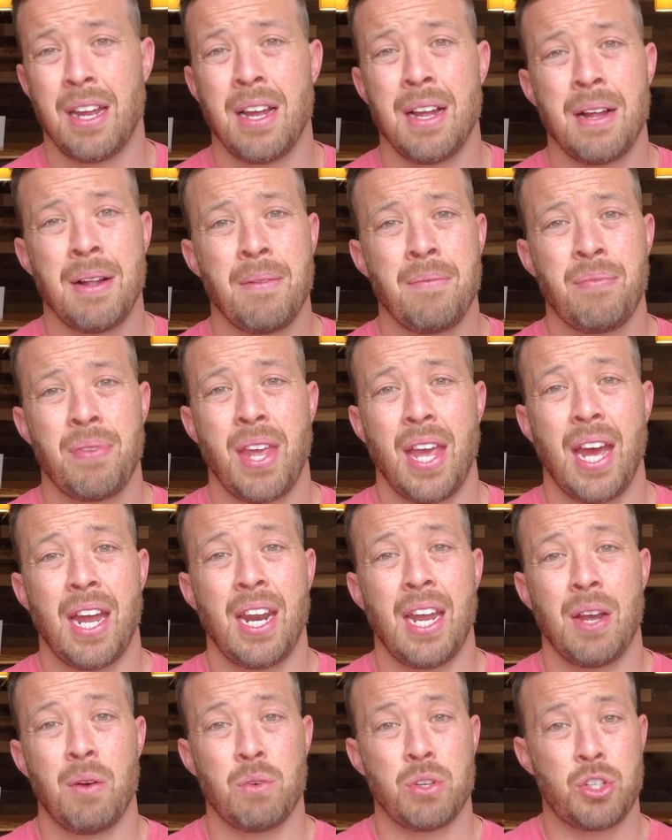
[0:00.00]
and it
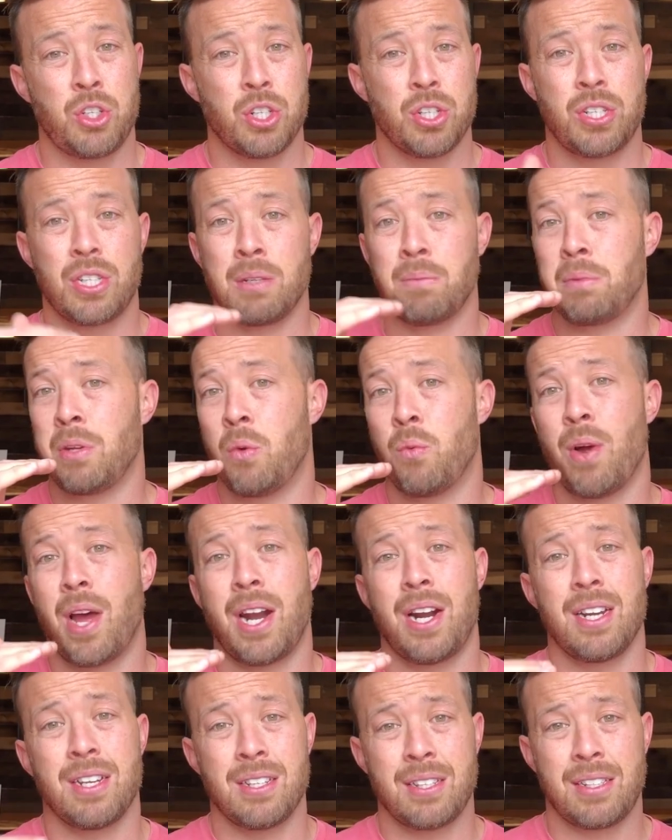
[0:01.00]
was just simply read in a
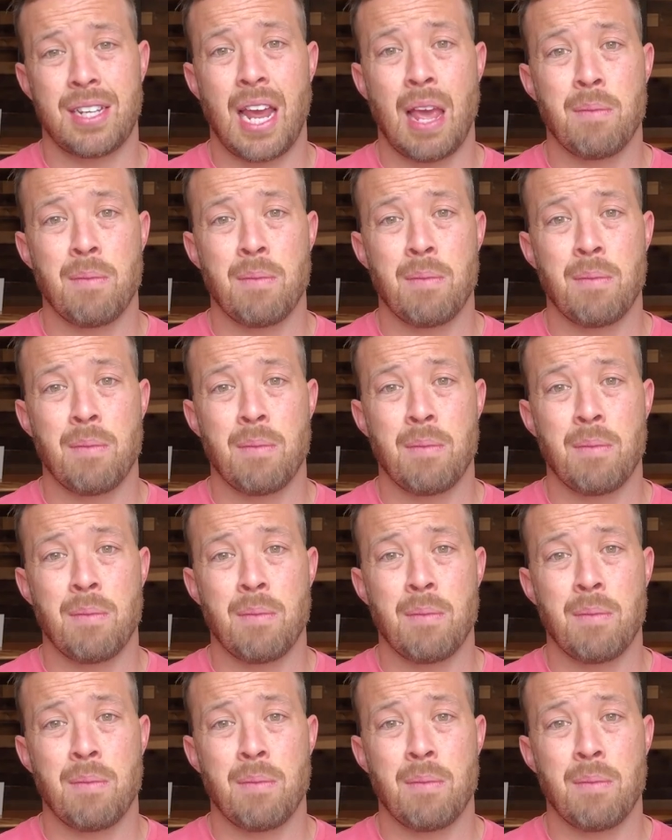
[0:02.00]
statement.